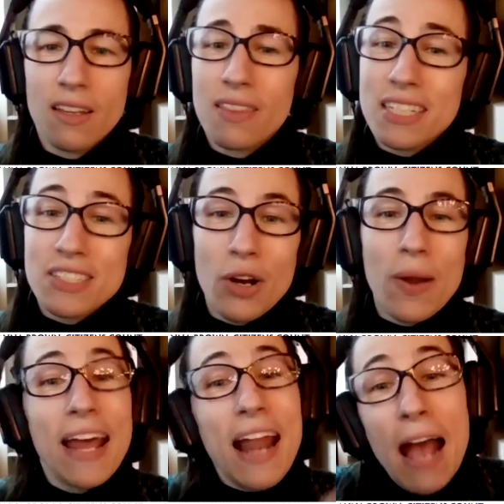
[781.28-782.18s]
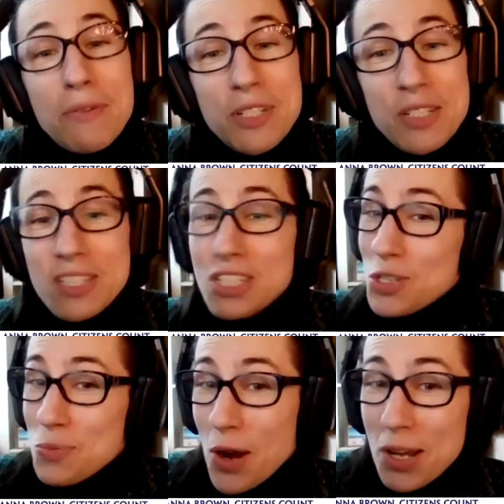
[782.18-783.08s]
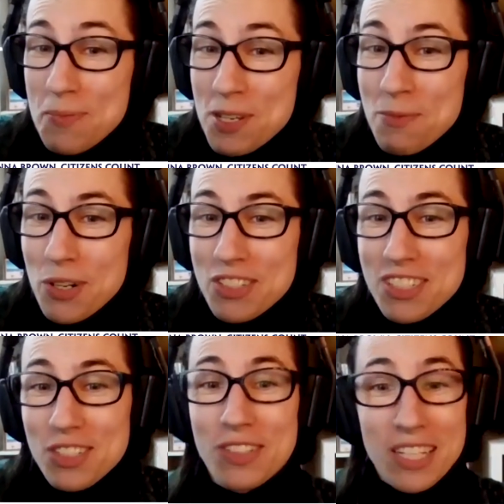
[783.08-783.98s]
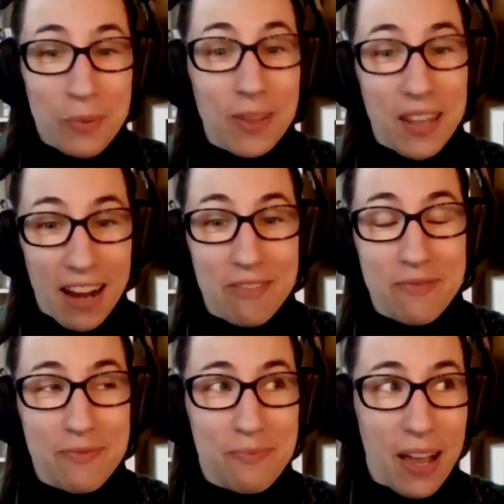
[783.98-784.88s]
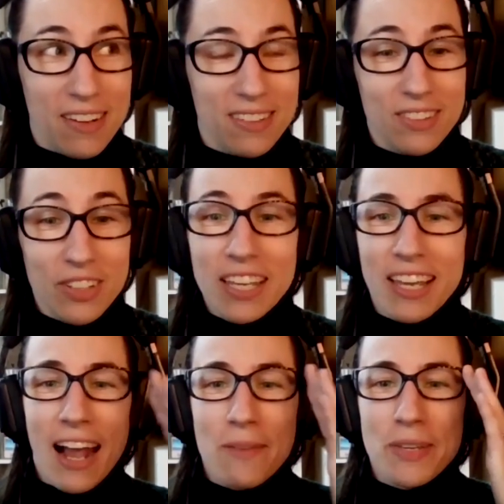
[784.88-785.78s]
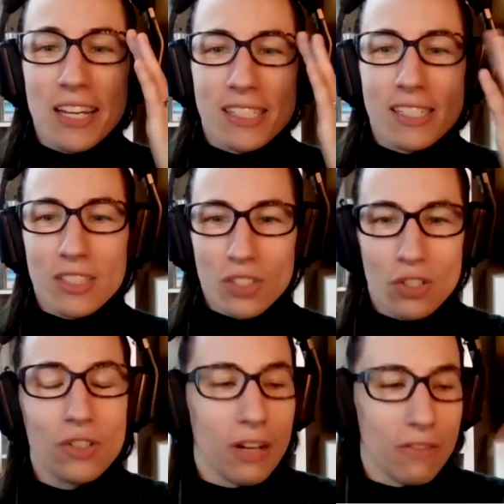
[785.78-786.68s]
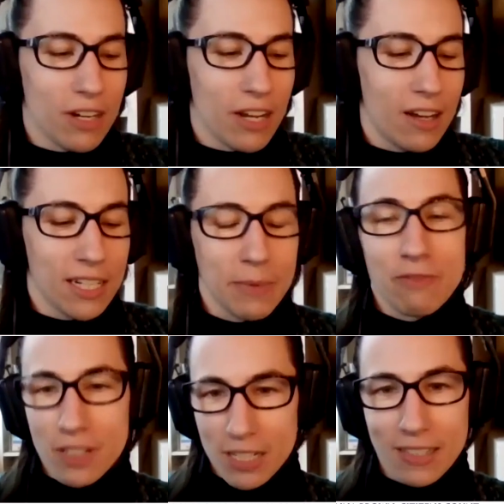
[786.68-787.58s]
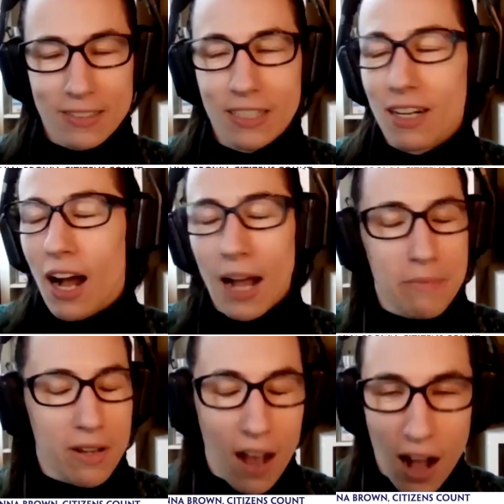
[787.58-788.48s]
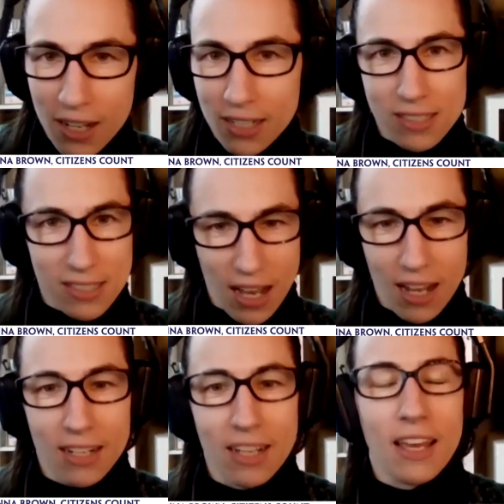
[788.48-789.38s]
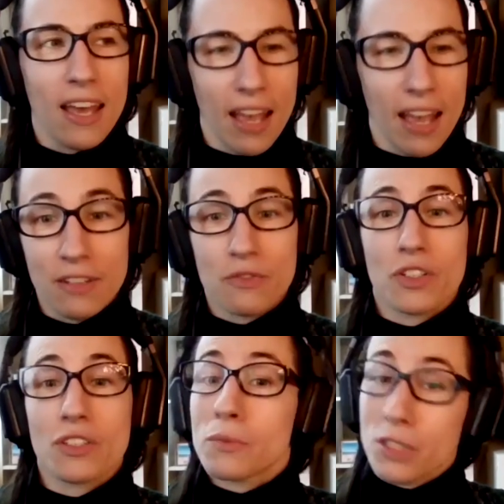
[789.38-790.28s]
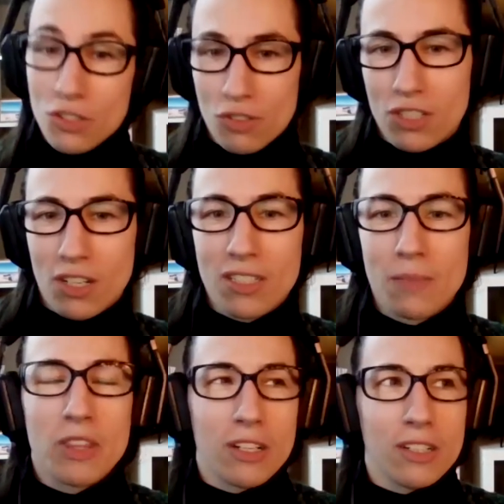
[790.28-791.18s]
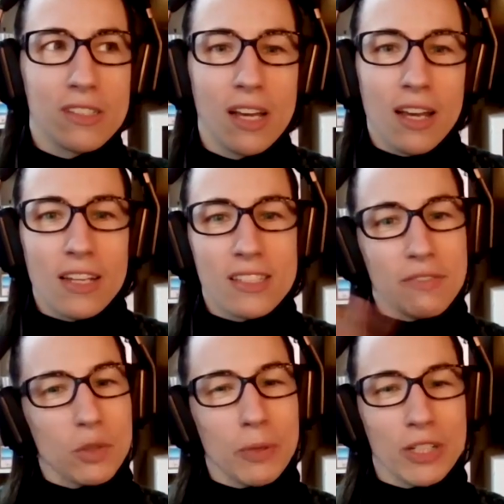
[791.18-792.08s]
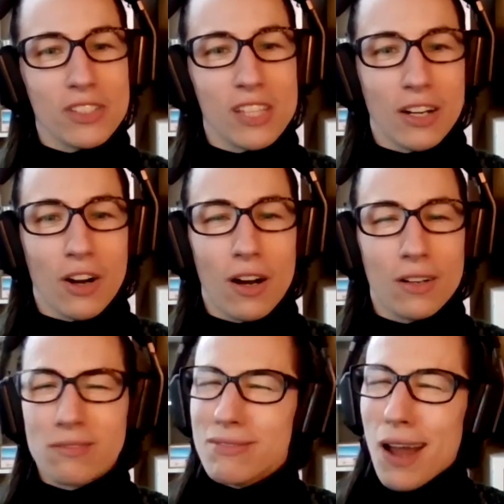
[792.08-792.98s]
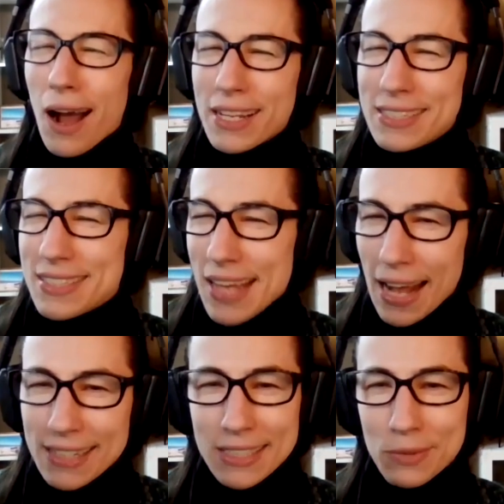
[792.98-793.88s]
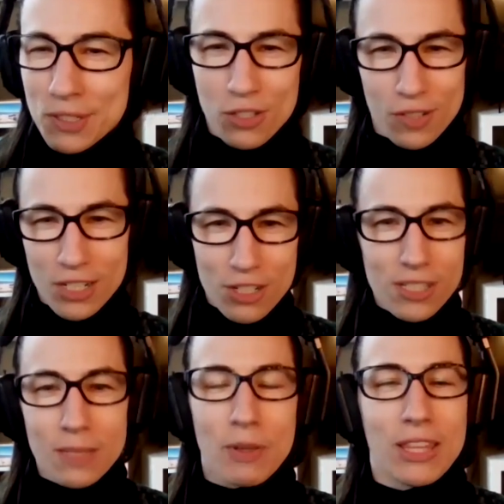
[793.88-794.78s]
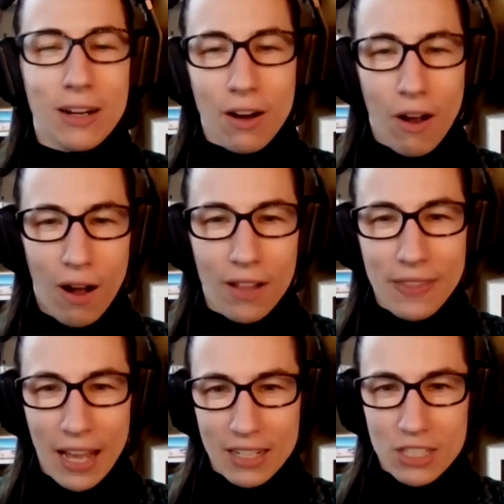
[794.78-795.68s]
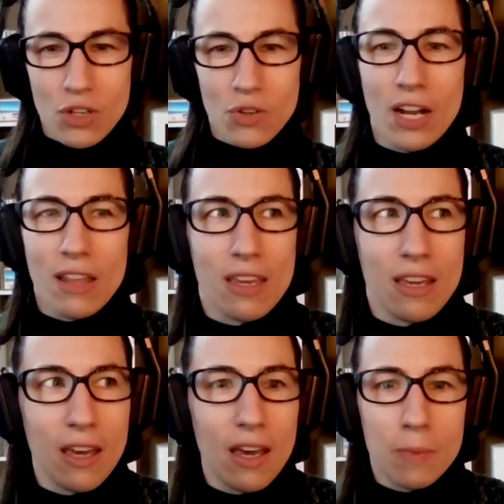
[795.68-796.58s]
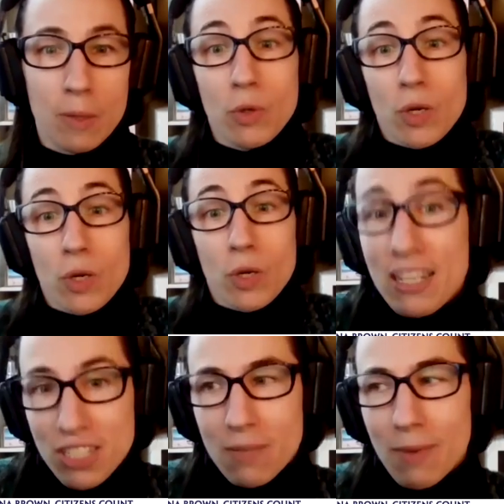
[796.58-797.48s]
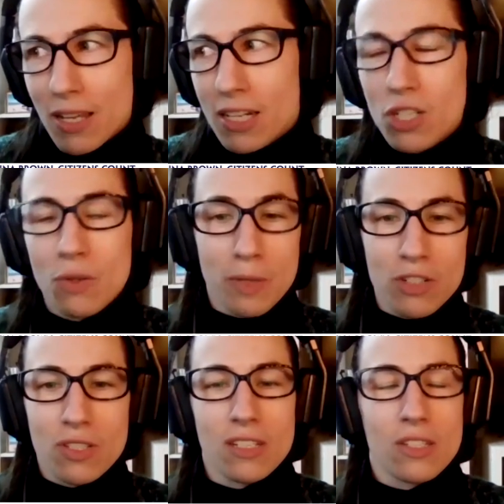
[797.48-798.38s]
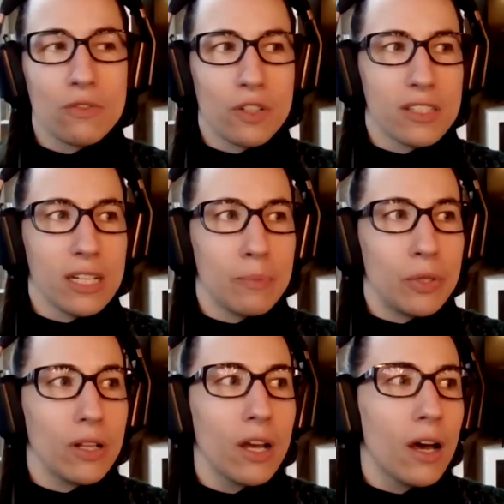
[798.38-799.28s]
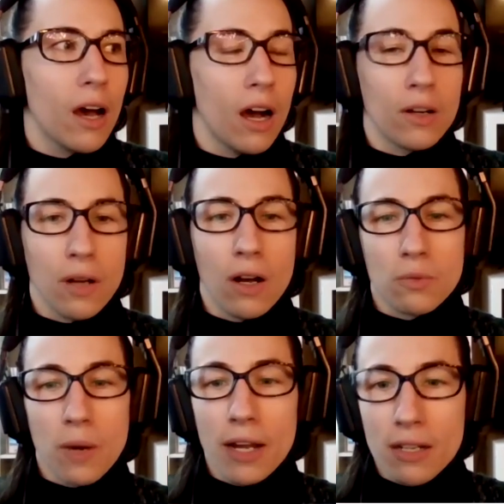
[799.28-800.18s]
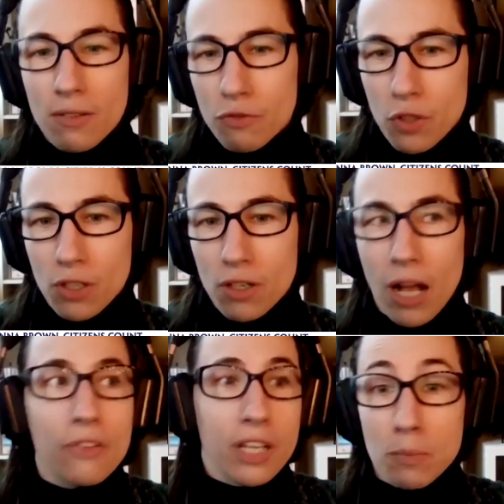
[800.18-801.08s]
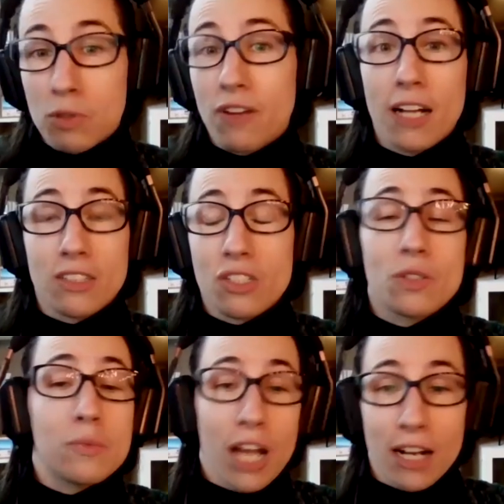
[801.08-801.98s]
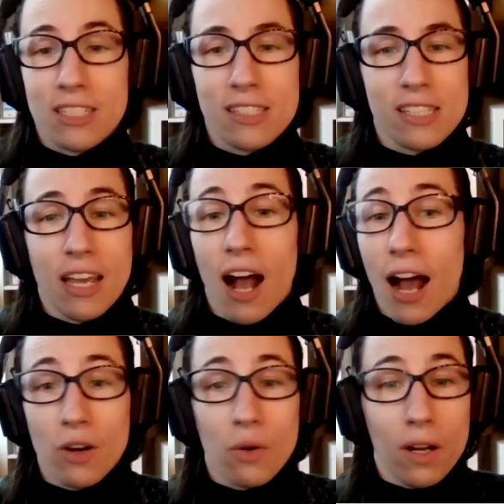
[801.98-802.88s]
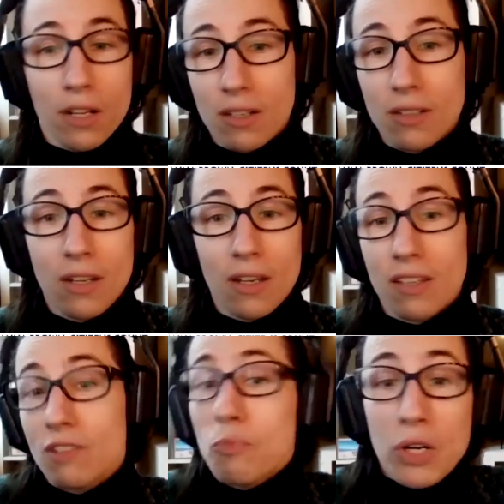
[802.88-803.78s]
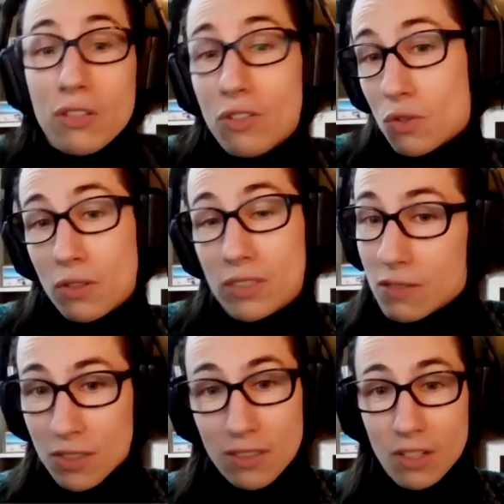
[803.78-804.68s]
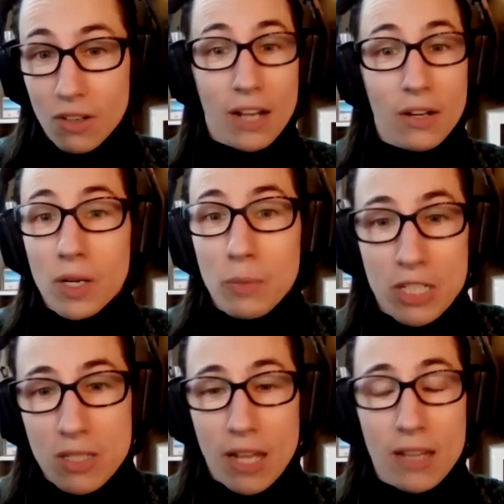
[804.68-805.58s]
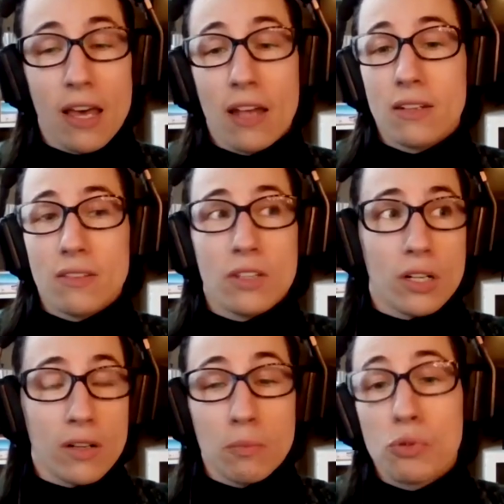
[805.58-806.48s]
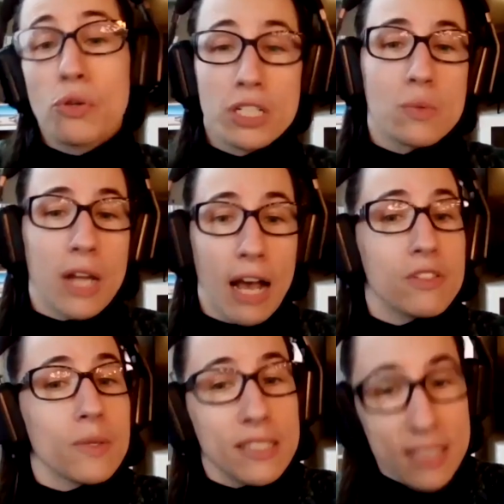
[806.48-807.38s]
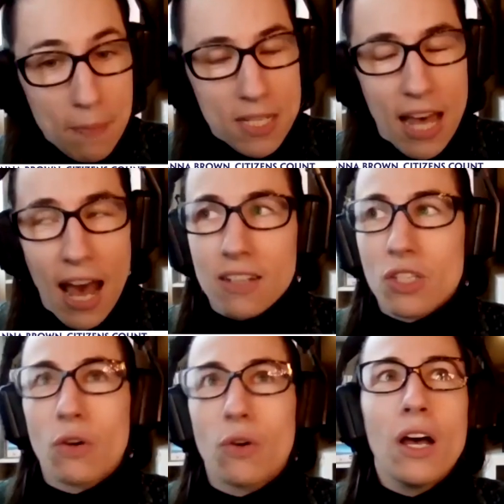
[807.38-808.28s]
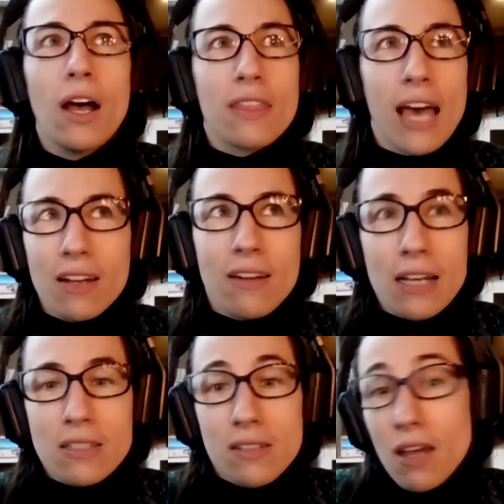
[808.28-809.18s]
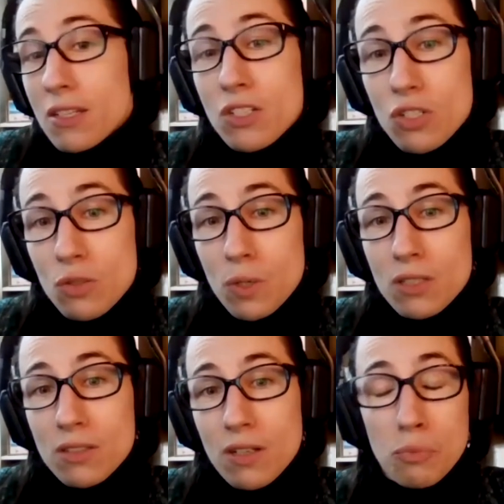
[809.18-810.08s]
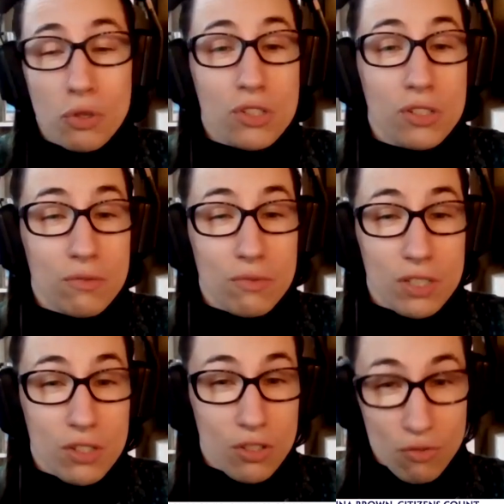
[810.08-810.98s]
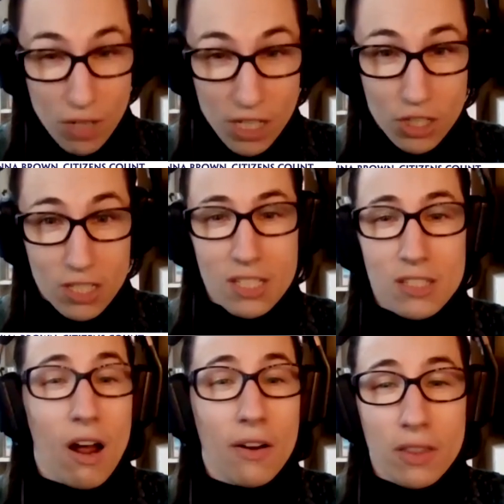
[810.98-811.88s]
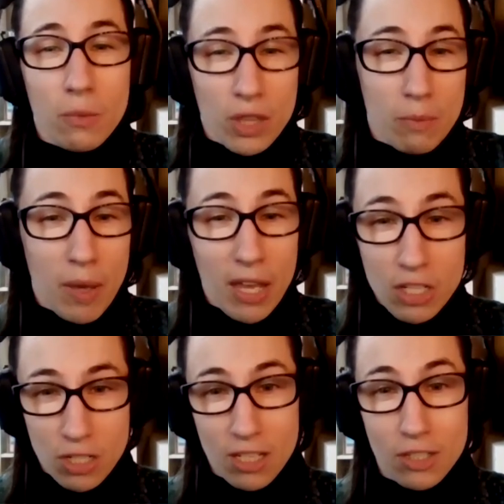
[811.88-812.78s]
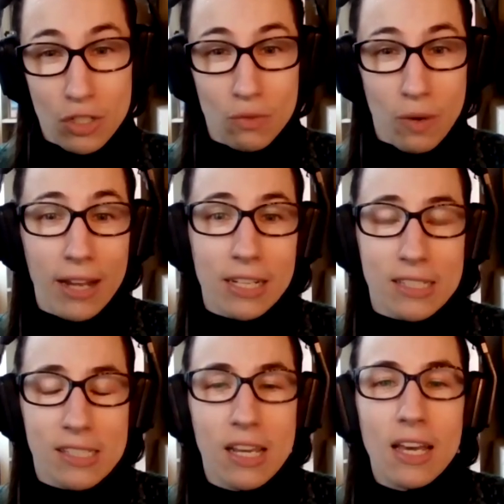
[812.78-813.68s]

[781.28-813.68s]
They don't. And I will just, since you brought up the abortion issue, that's one that I've been looking at because it's true. Governor Abbott has been very clear. I'm not going to sign any further restrictions. But there's several bills that are not exactly restrictions, but they are on that issue that I think people who are passionate about that issue would be interested in. So, for example, a right for healthcare providers to object and say, I don't want to give birth control even, I don't want to participate. And then their employers would have to accept that. So that has nothing to do with abortion restrictions. It's not on what the patient can do, right? It's